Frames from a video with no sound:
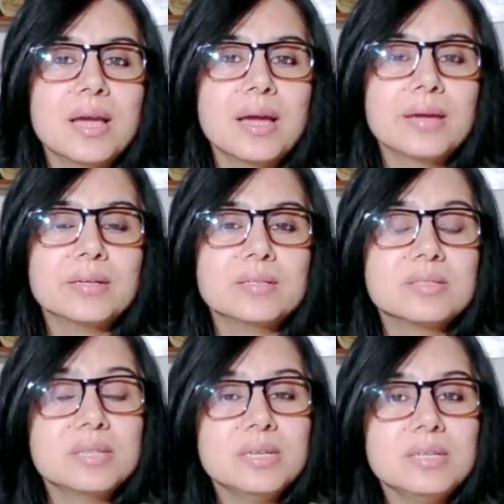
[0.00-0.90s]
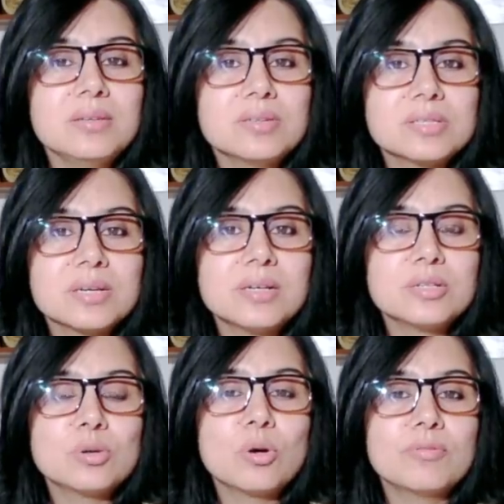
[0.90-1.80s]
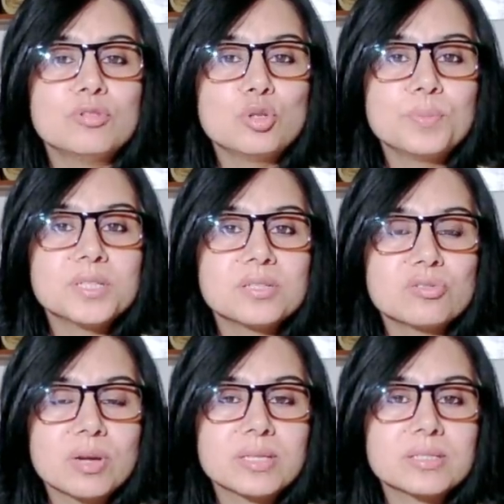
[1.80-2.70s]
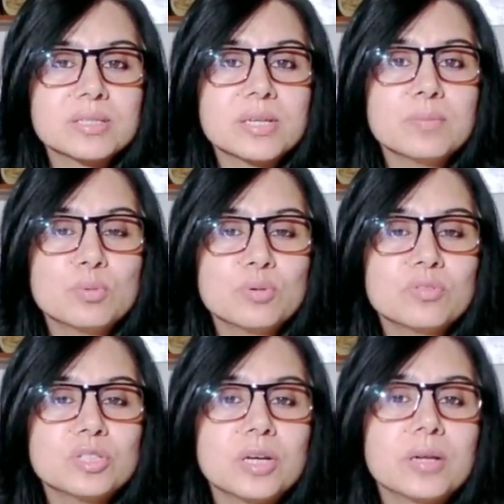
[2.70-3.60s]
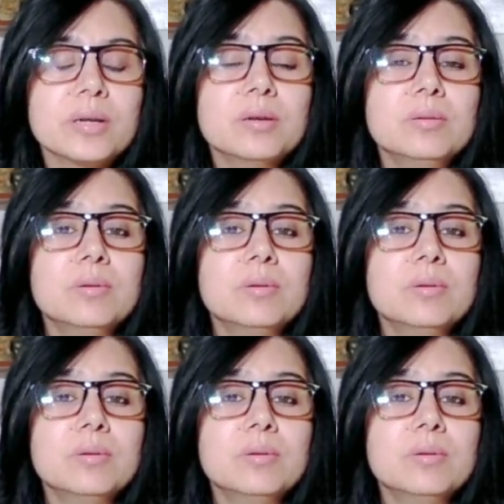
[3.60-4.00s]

and see the result of Jupiter's transit in Purvashada and